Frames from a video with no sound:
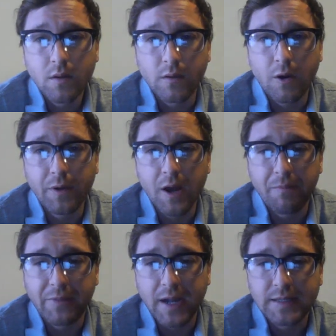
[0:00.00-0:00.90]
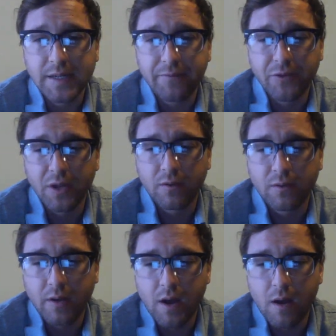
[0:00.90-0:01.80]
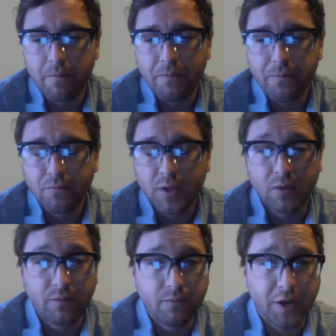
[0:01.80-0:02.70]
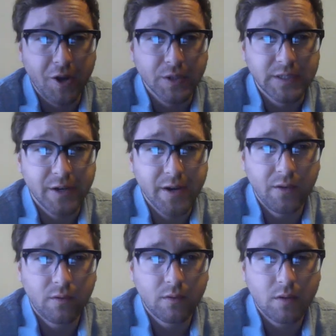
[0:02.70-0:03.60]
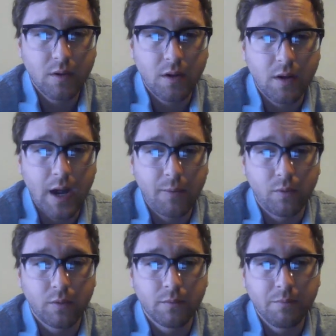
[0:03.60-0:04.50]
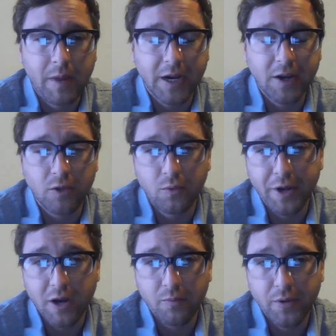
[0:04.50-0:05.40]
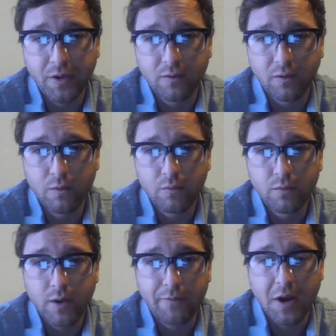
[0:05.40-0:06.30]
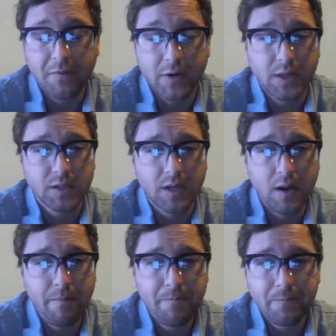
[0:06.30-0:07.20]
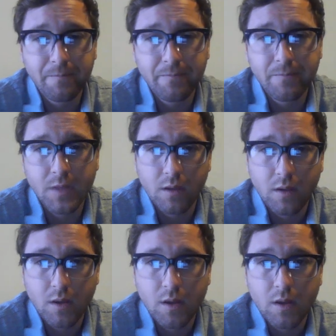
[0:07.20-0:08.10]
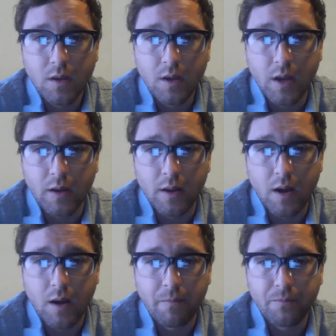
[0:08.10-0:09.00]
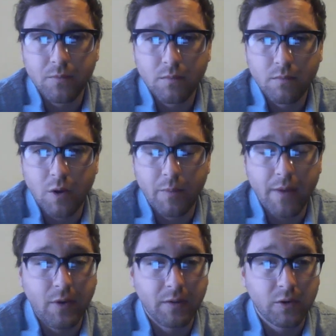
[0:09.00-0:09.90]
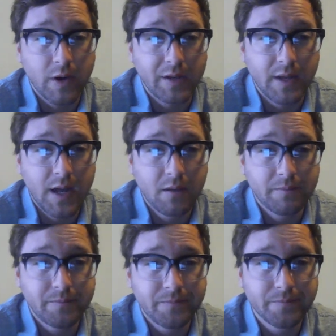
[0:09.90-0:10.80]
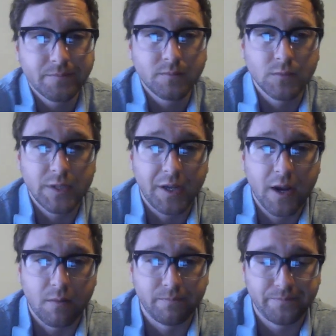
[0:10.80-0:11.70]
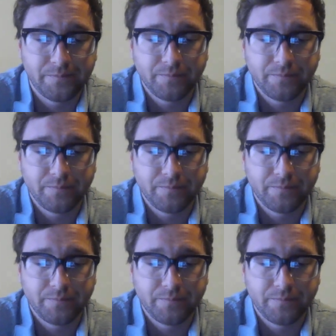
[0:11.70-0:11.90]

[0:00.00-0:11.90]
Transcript: So, yep, that's it for this. Um, this video series. Uh, I will make another one here pretty soon whenever I find the time. And um, hope everyone has a great day. Take care.